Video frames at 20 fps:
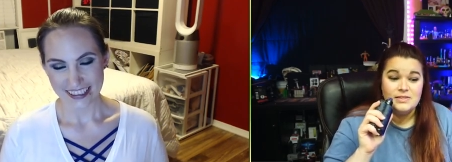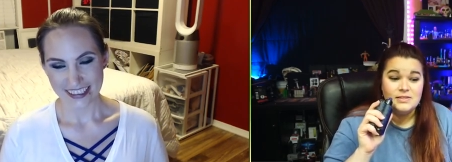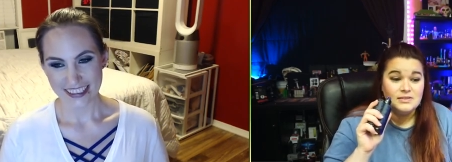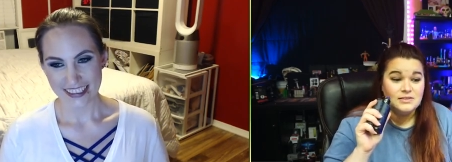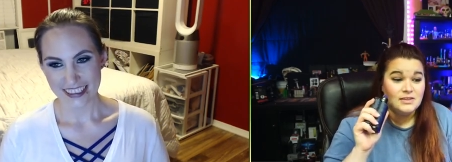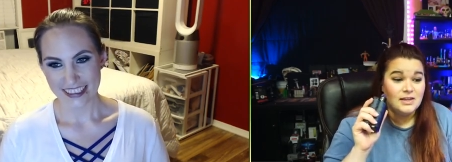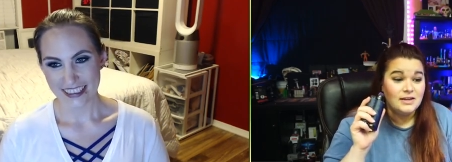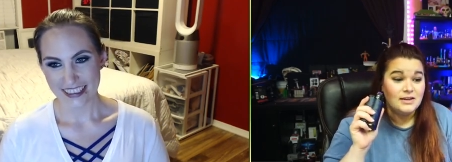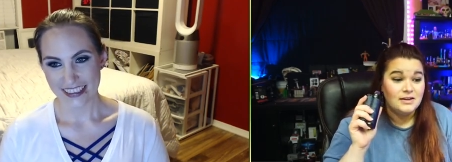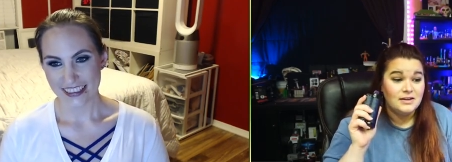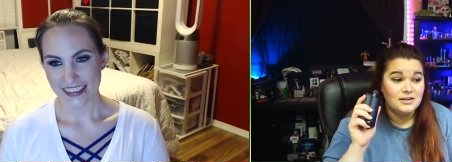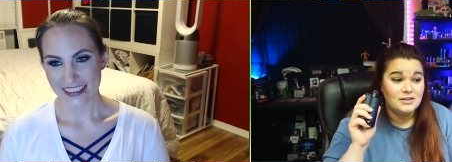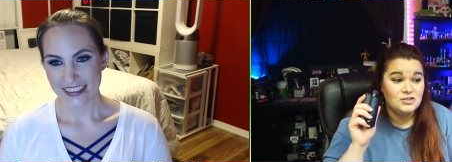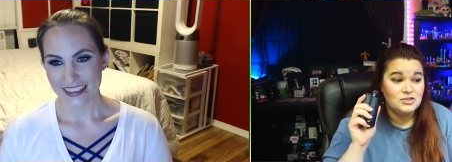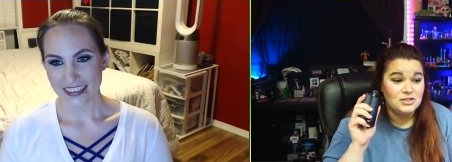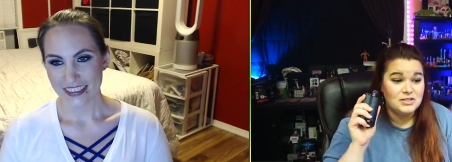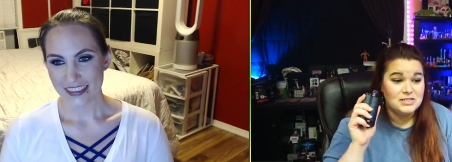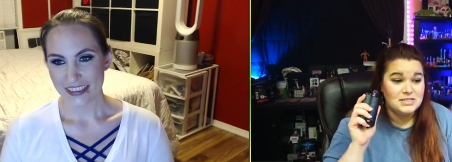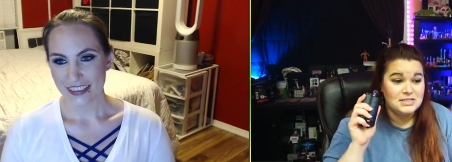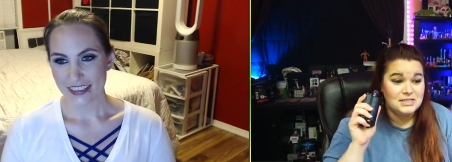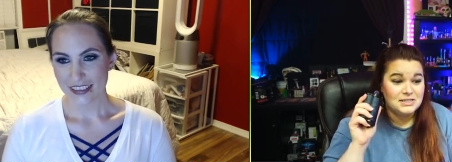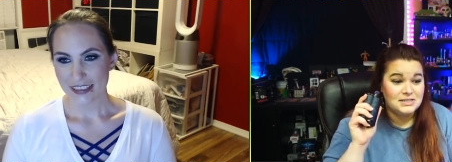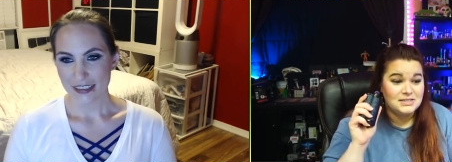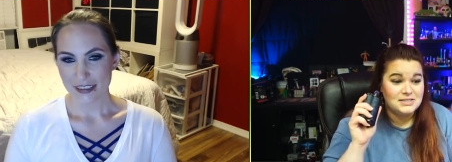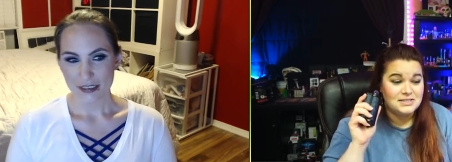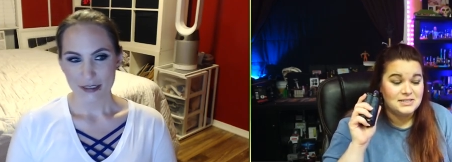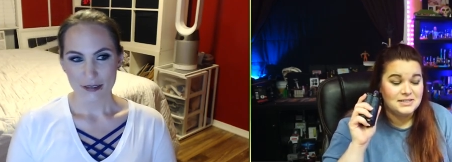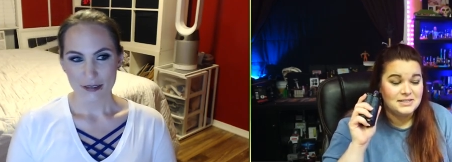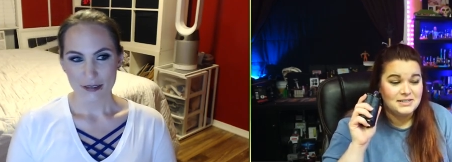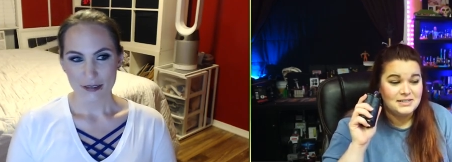Speaker 1: Thank gosh they sent us
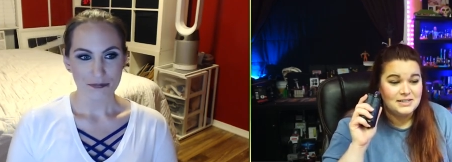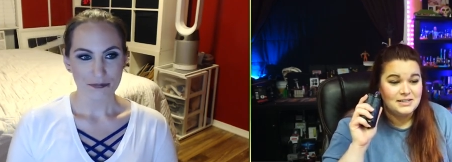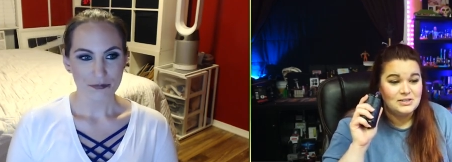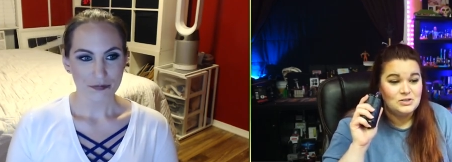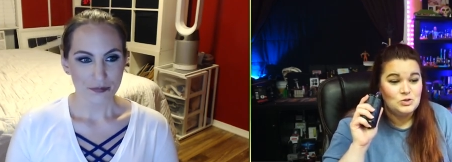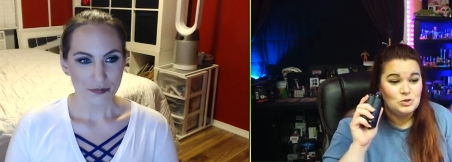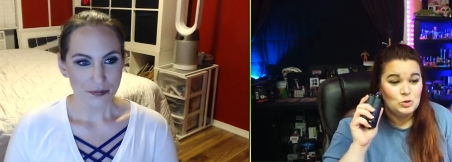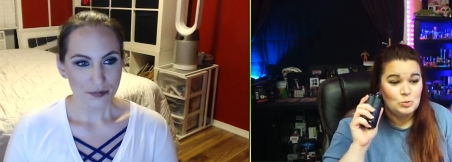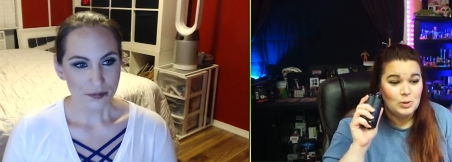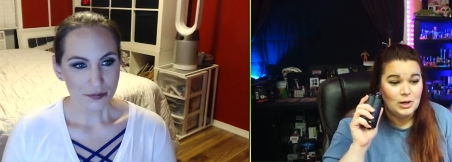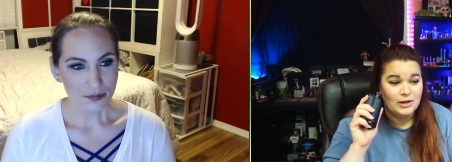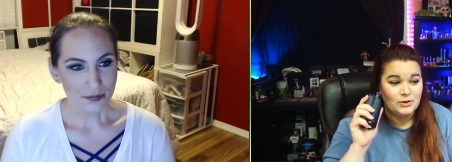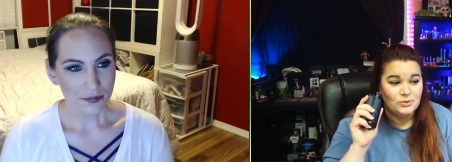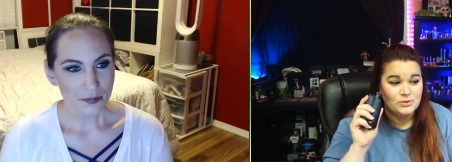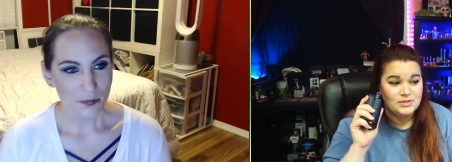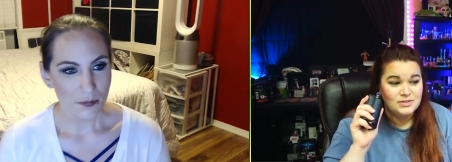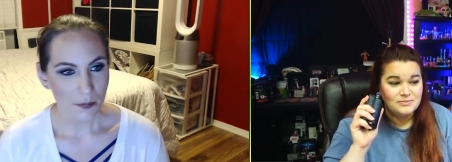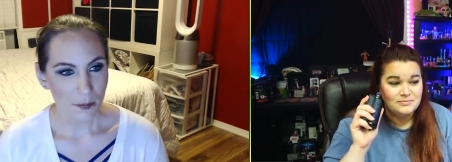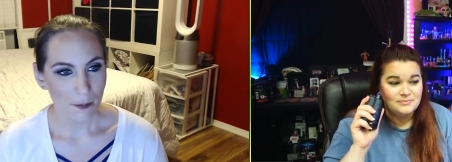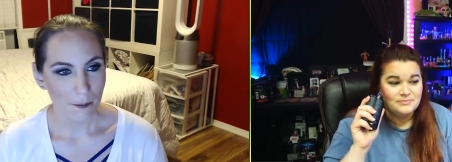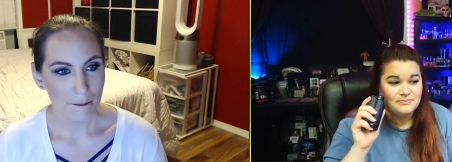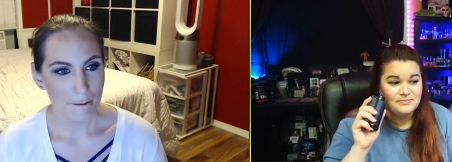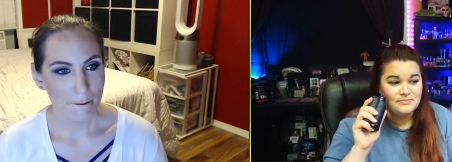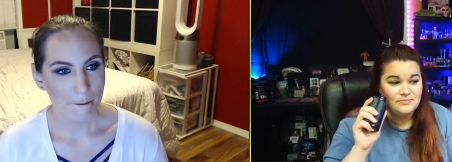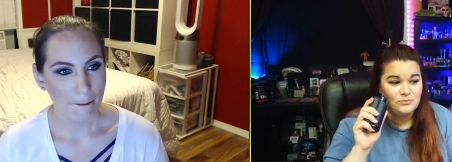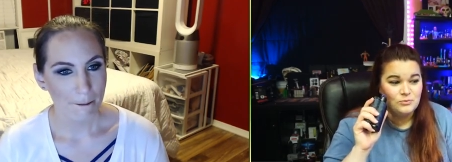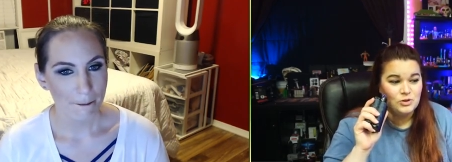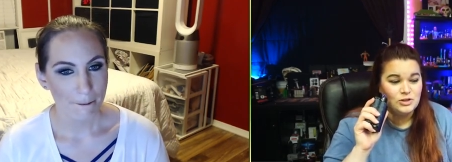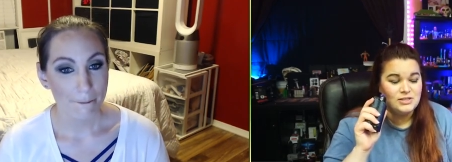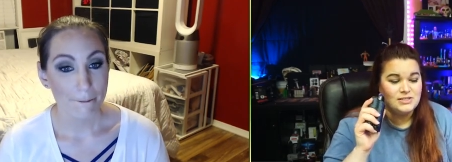uh two bottles.
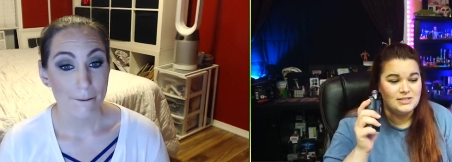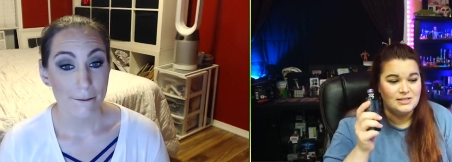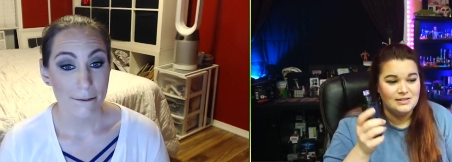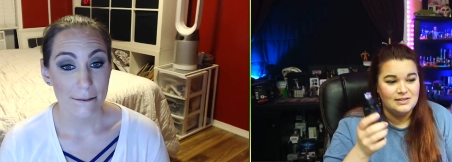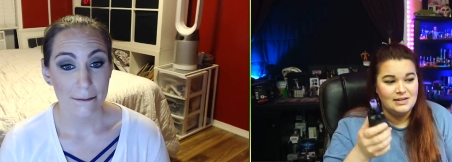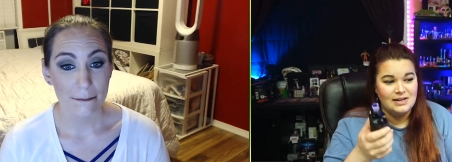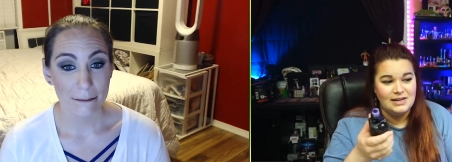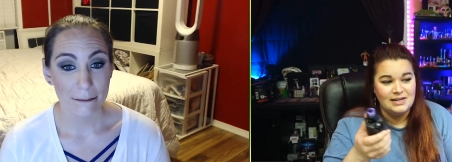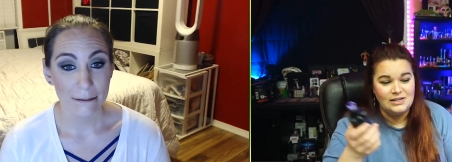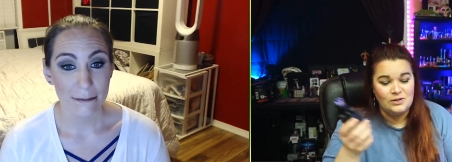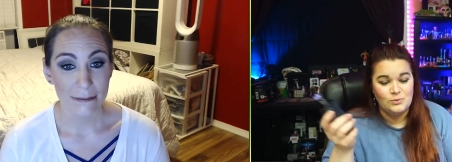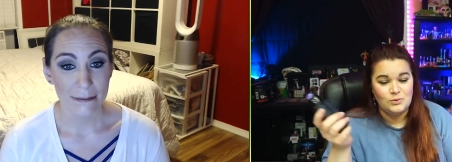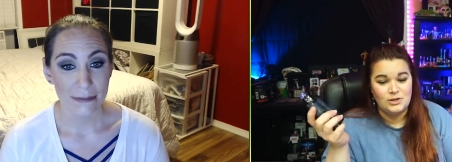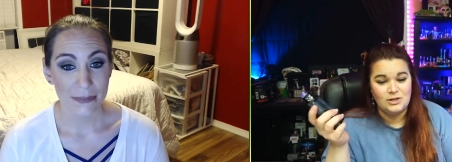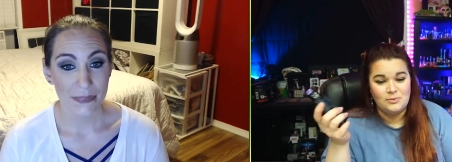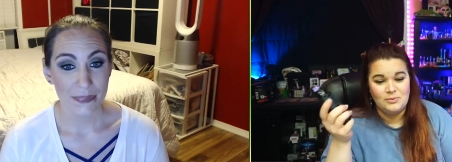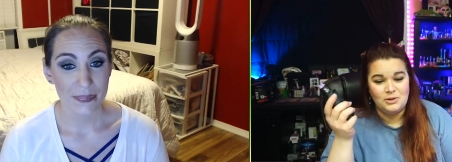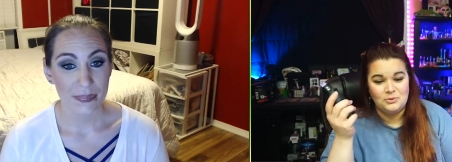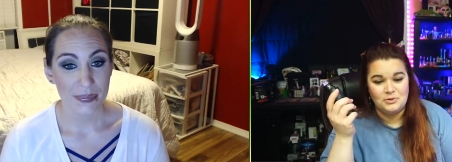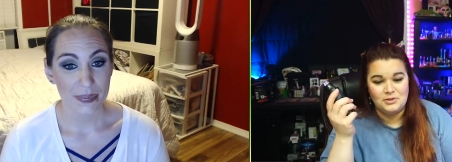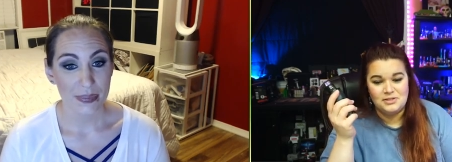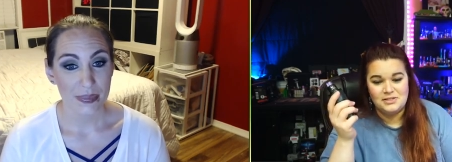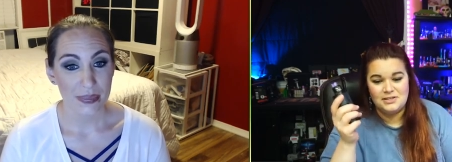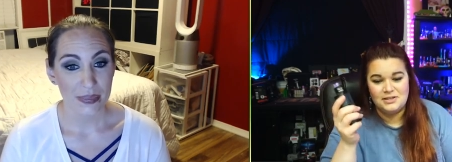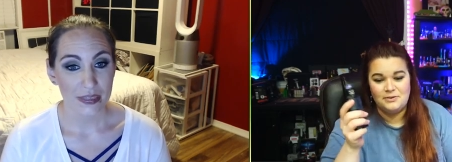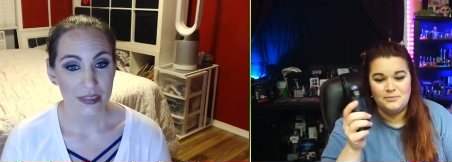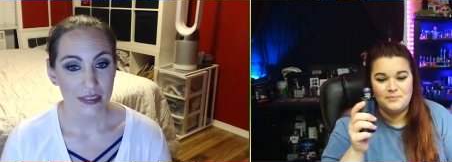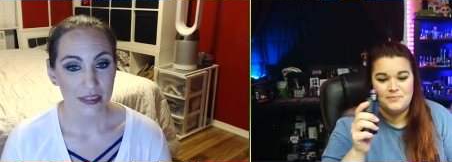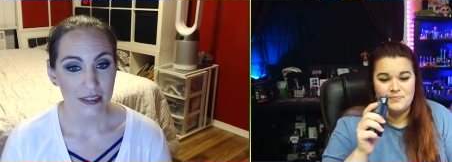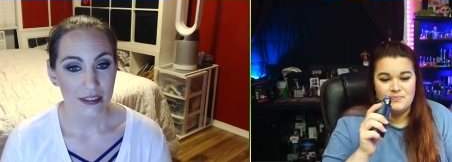Well, they mm -hmm. sent Andy one and me one, so.
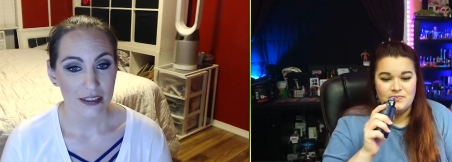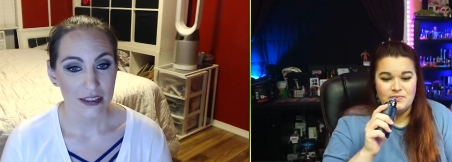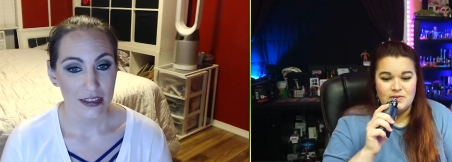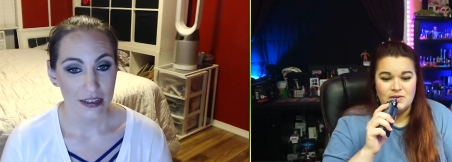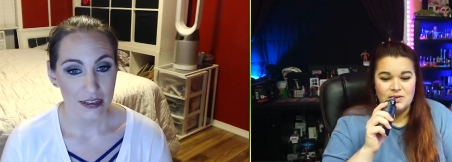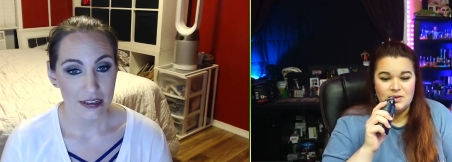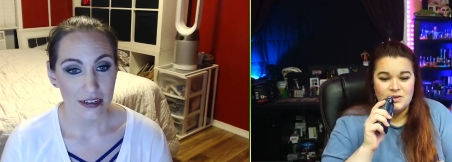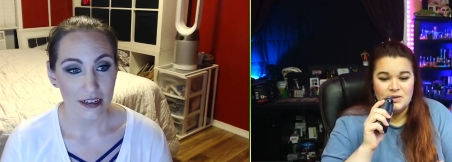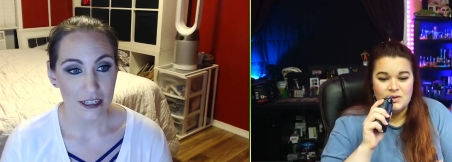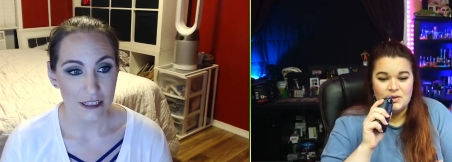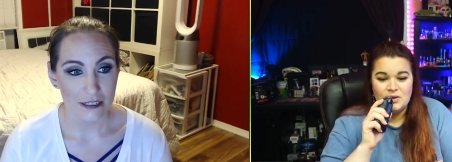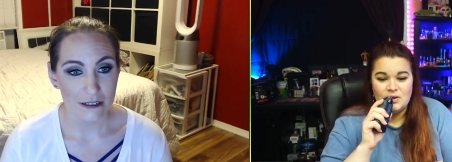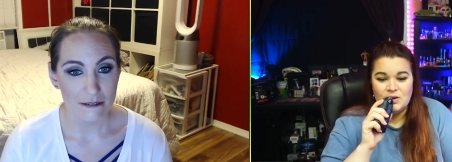Yeah.